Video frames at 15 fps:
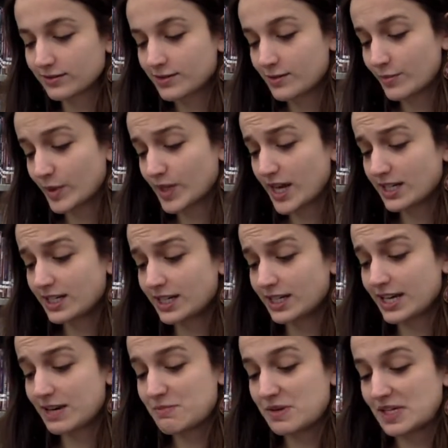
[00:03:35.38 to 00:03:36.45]
But that didn't
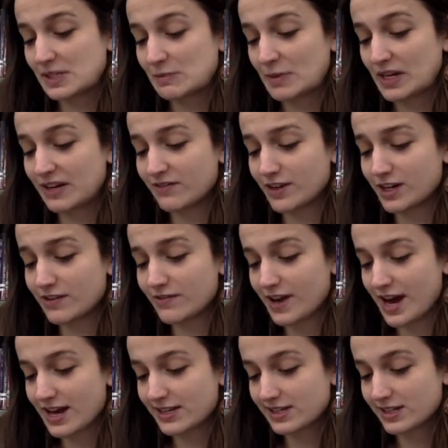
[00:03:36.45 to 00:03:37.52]
get me spinning very
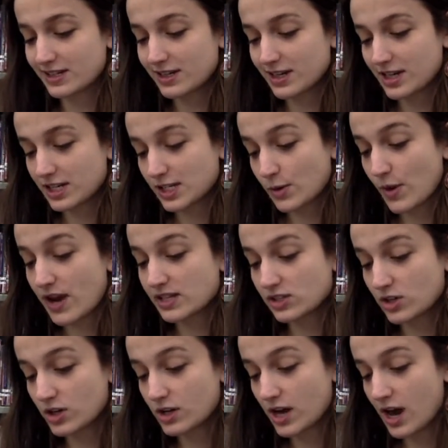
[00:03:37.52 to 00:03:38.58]
fast, so I
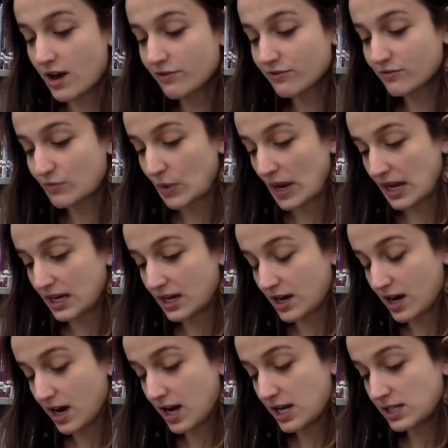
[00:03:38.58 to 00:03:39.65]
took off my
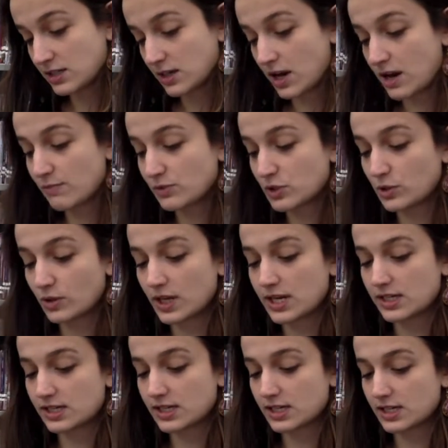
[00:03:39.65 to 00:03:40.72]
high-top
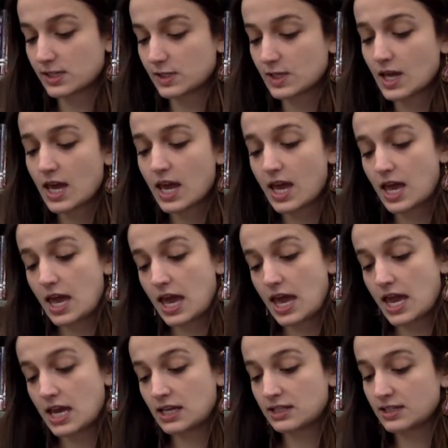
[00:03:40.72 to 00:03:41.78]
shoelaces
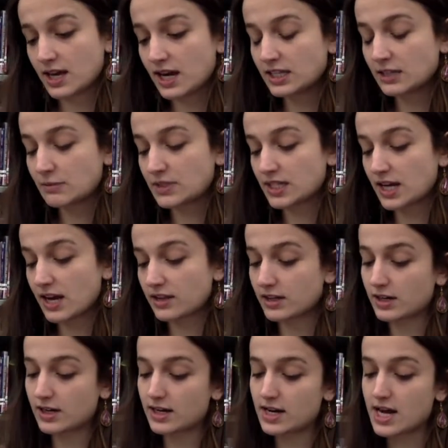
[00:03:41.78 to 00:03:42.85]
and tied them
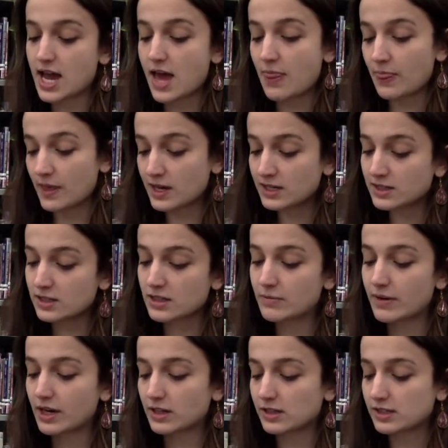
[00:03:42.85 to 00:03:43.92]
together and then to the
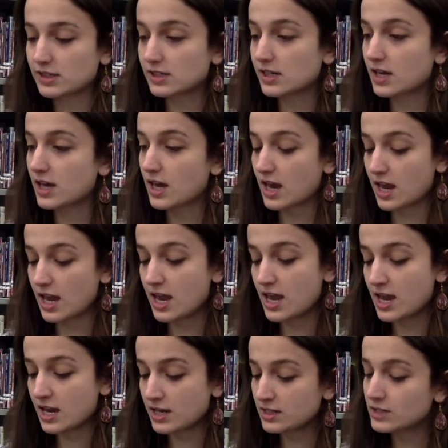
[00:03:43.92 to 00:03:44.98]
belt,
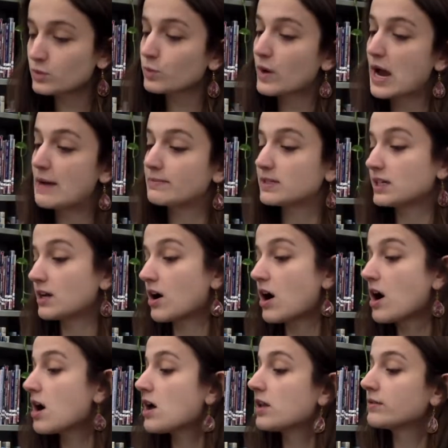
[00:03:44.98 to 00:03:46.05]
and wrapped it
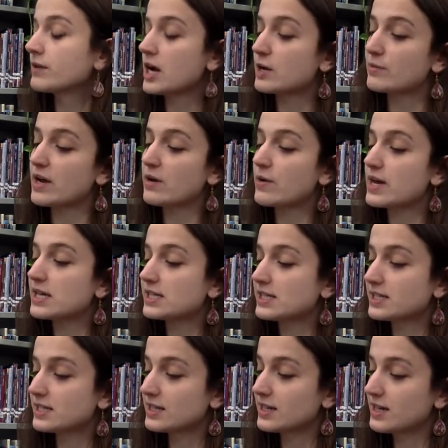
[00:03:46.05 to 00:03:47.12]
all around my waist.
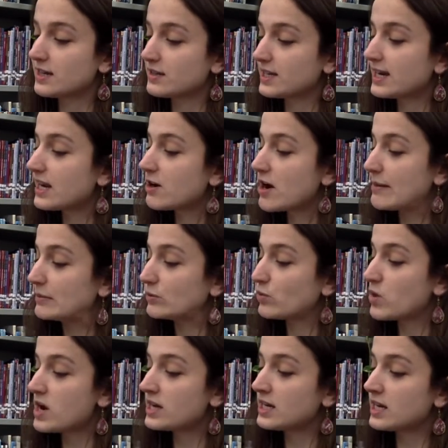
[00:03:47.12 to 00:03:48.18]
Then I grabbed
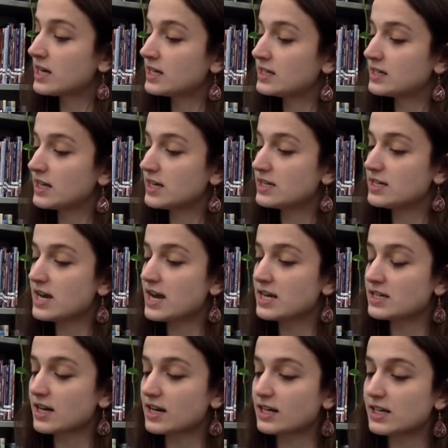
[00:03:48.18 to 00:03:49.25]
one end and yanked
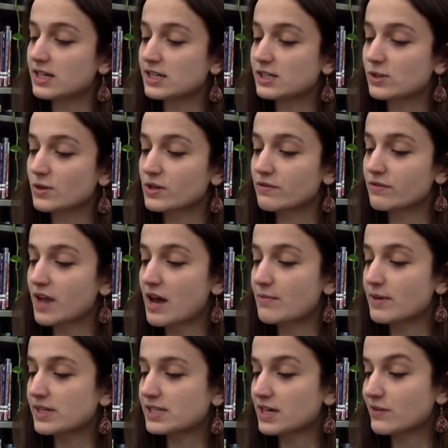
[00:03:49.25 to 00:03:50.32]
on it and sort of got
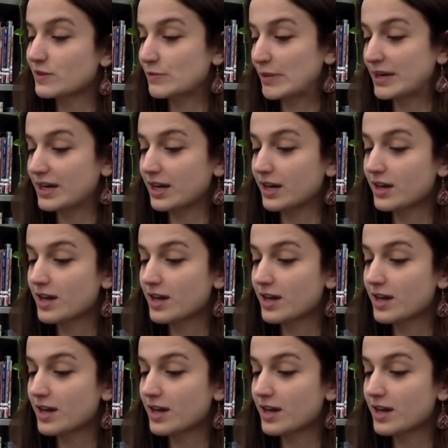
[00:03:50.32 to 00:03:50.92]
myself spinning.